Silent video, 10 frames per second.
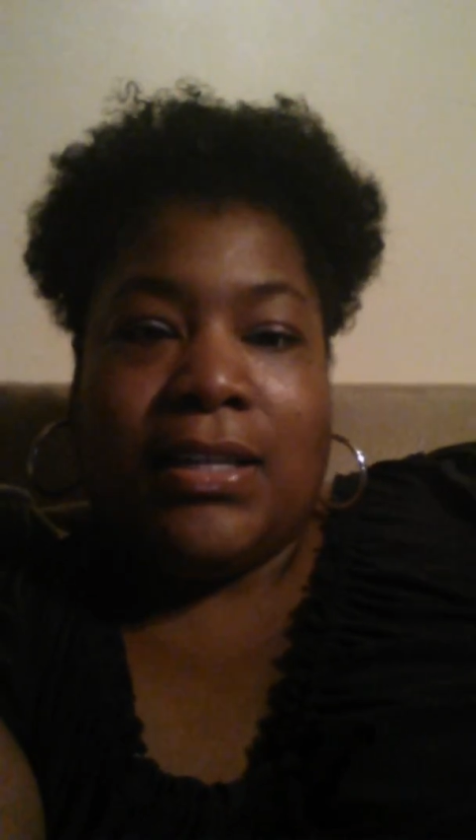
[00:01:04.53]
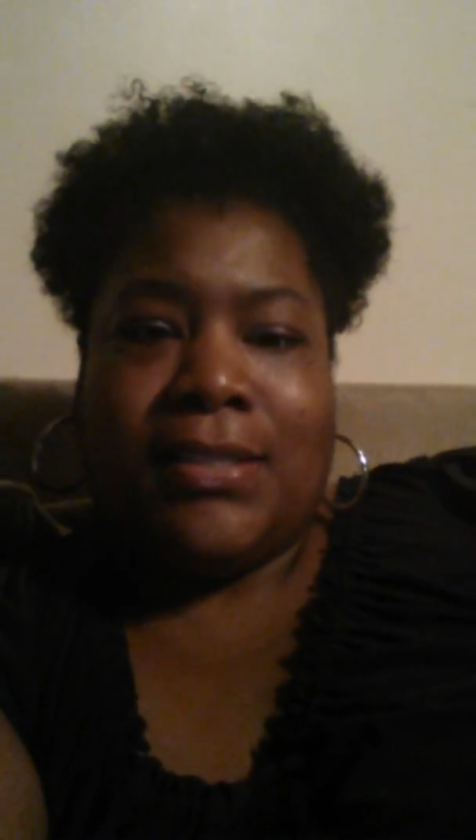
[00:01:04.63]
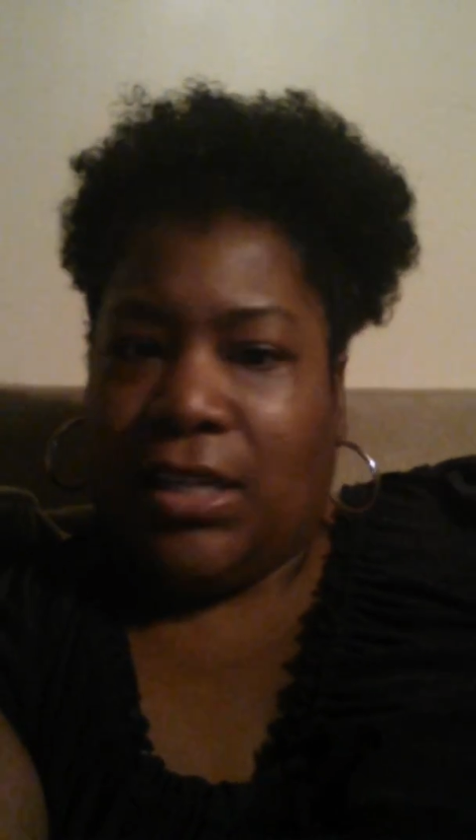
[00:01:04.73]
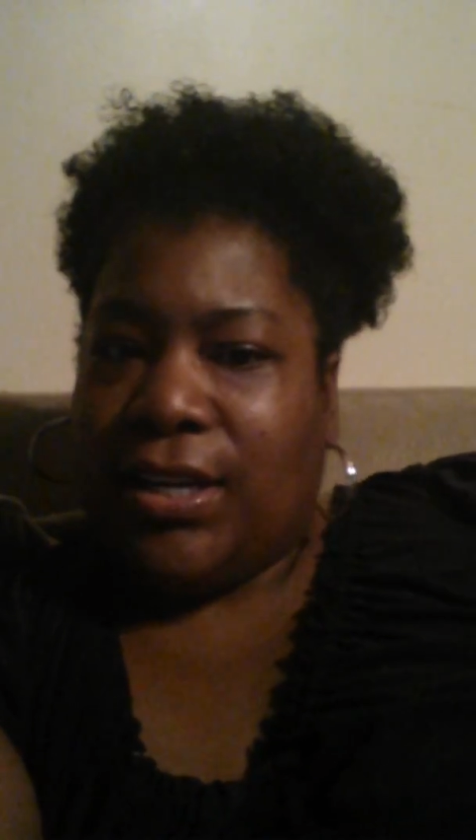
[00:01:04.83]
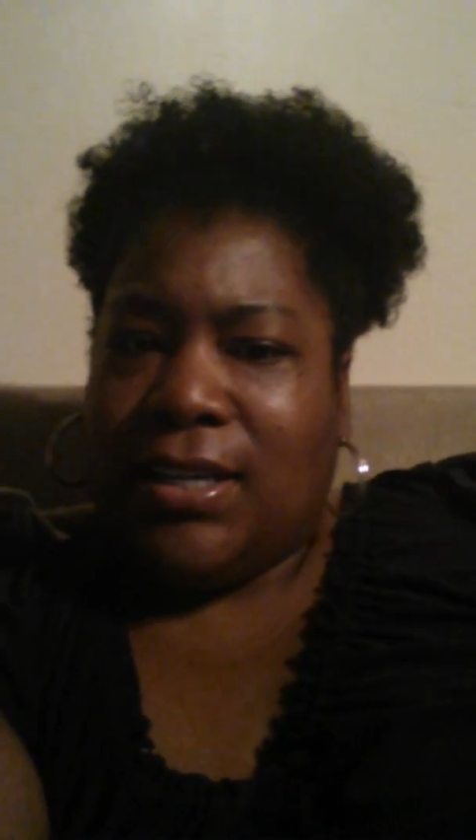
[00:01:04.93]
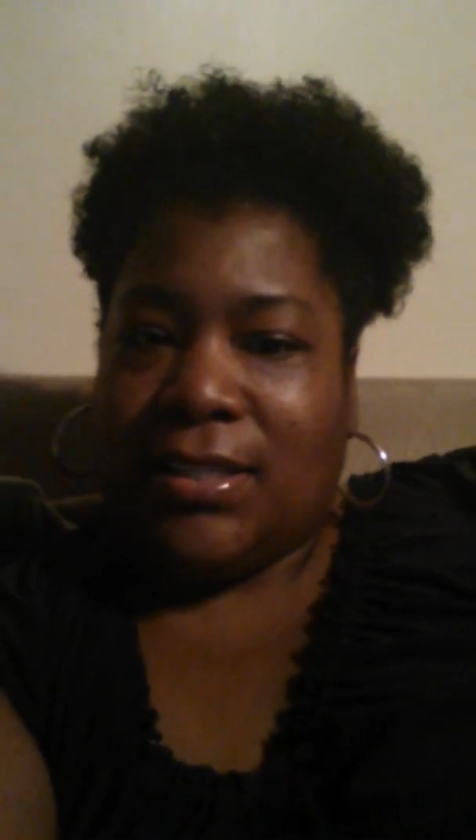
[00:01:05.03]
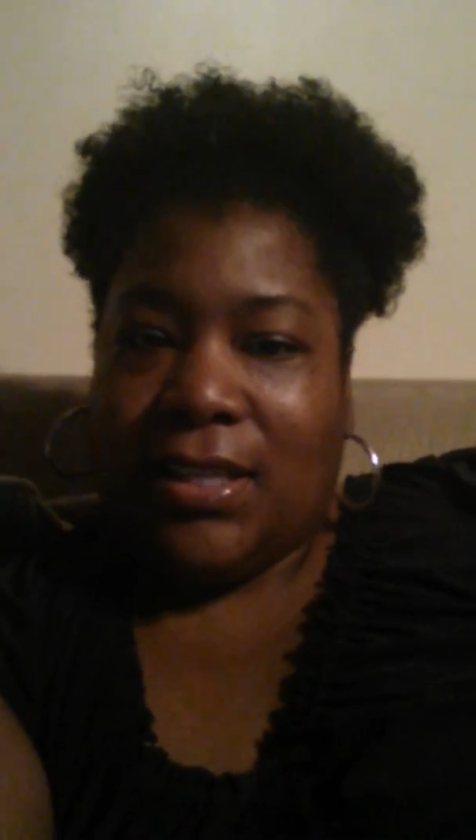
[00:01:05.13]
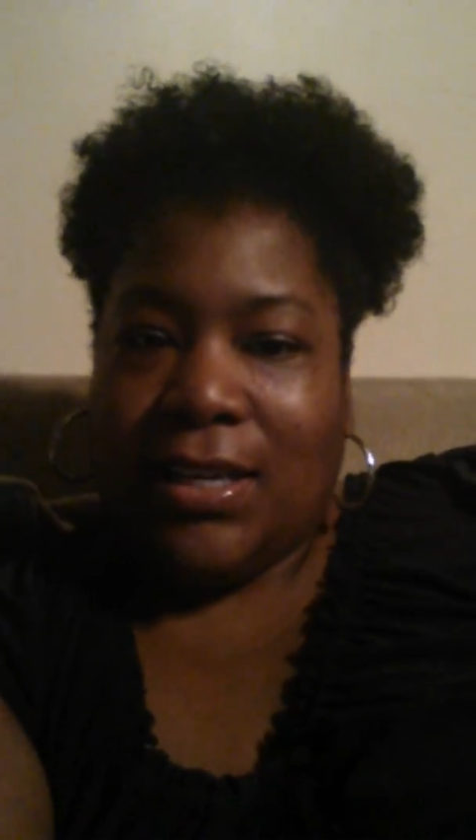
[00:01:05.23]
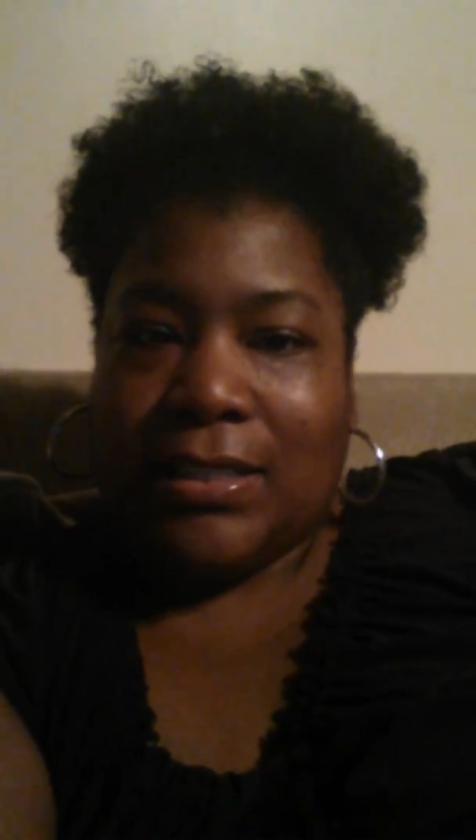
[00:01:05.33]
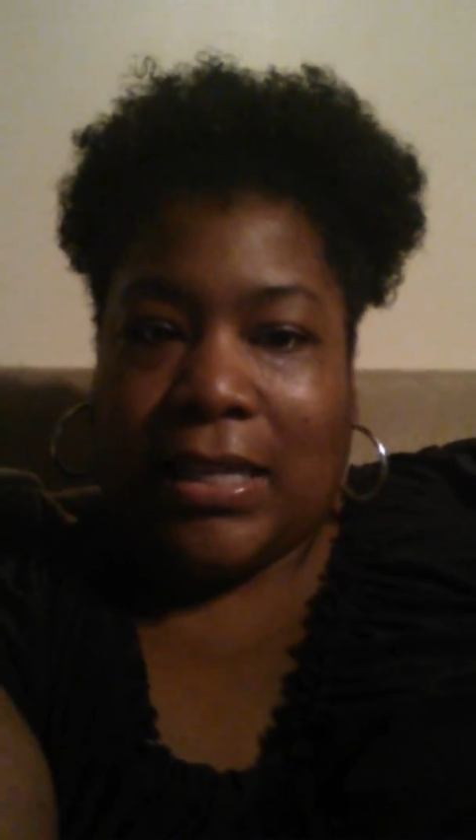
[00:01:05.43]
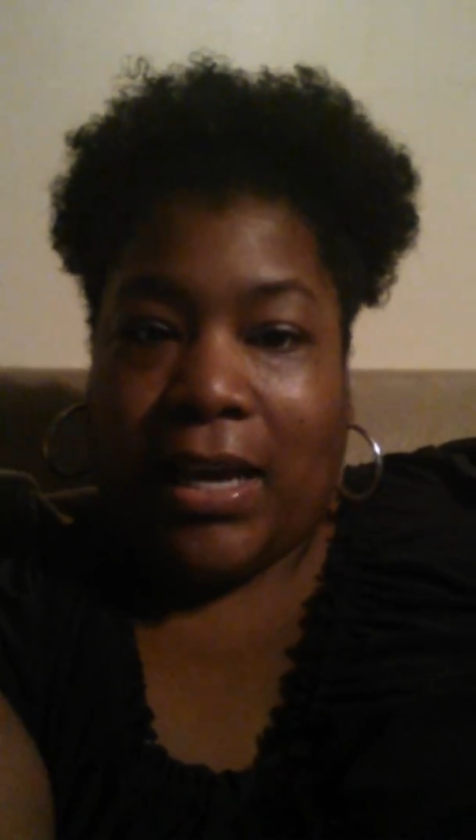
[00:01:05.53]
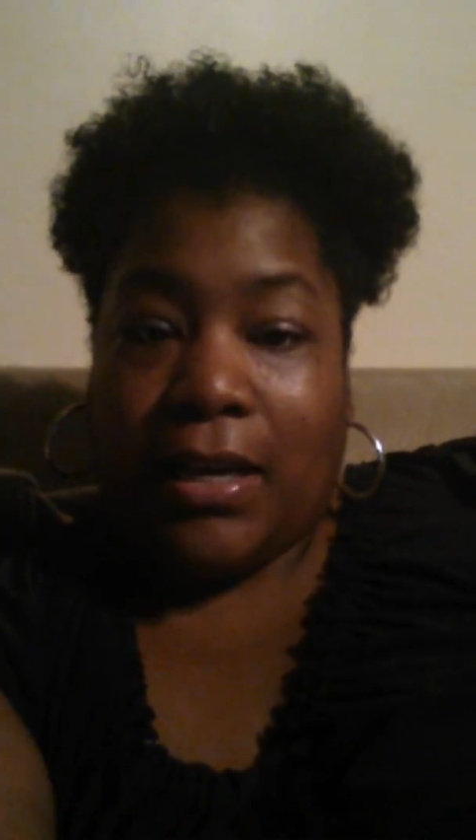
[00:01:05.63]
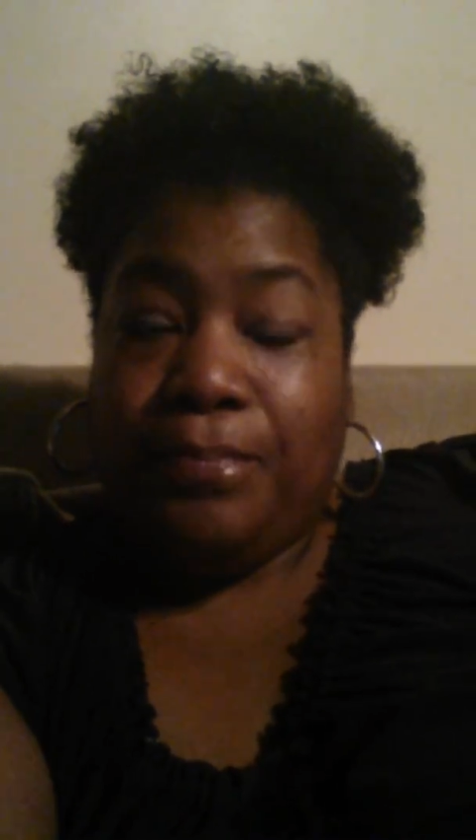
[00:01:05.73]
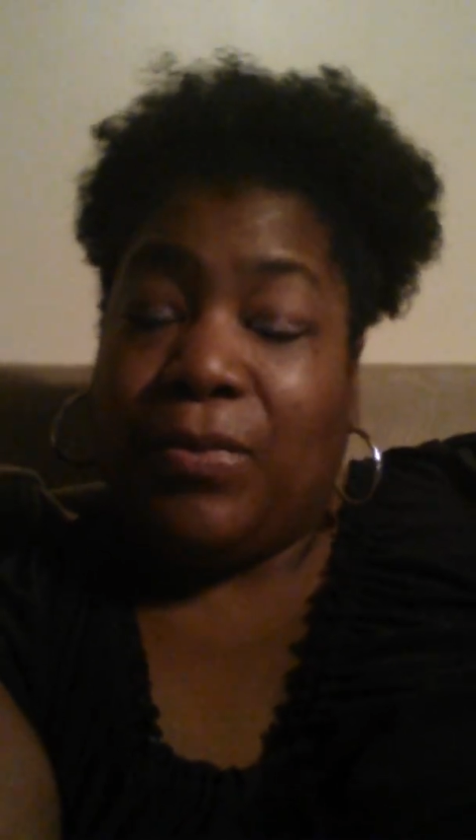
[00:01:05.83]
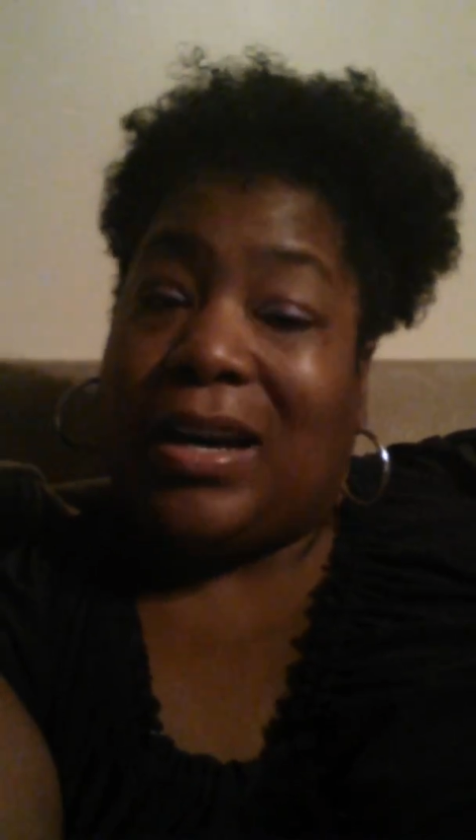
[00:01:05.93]
serious things like
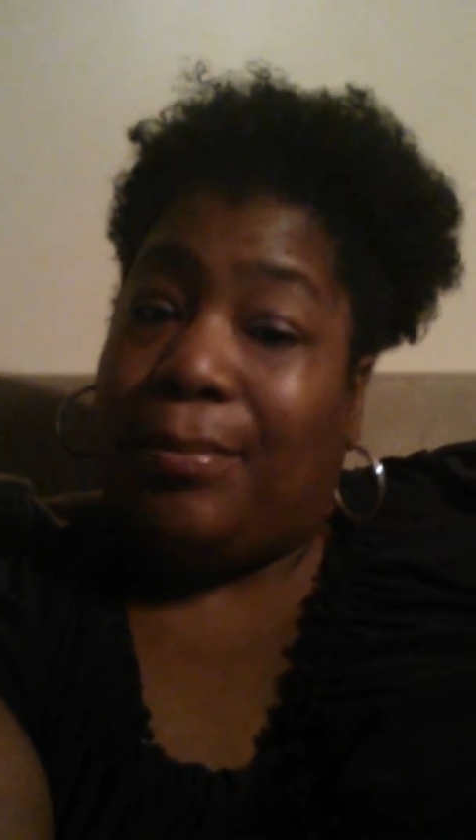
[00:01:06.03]
a